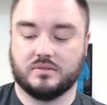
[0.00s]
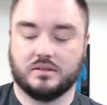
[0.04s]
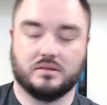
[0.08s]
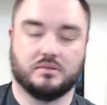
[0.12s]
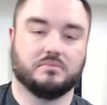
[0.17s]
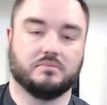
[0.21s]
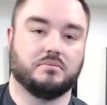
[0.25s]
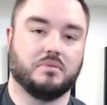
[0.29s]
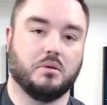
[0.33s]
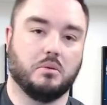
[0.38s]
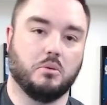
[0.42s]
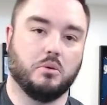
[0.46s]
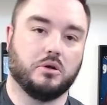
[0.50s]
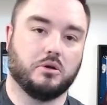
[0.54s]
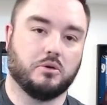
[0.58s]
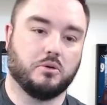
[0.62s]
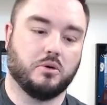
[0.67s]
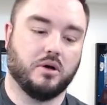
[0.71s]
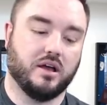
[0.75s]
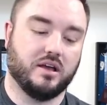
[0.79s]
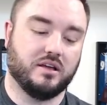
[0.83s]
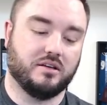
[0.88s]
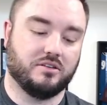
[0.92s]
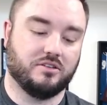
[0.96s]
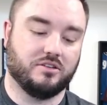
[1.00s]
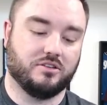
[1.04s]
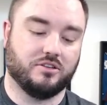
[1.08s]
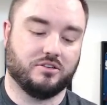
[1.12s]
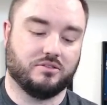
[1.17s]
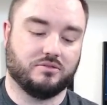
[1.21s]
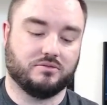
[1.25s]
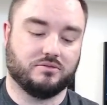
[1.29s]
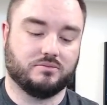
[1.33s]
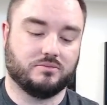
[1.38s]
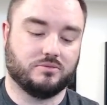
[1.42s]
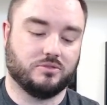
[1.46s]
People wonder why
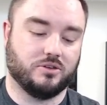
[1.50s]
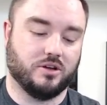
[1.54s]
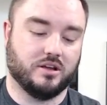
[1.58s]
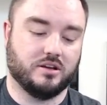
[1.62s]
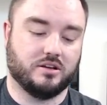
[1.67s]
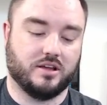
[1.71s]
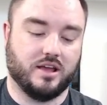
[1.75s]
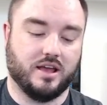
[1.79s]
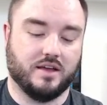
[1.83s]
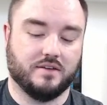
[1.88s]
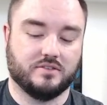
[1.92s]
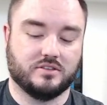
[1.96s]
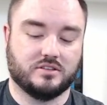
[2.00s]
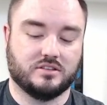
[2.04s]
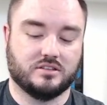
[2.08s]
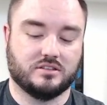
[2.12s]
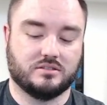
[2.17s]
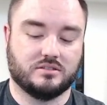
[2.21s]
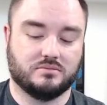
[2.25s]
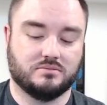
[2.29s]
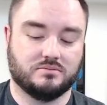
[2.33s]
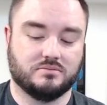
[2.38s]
great canvases.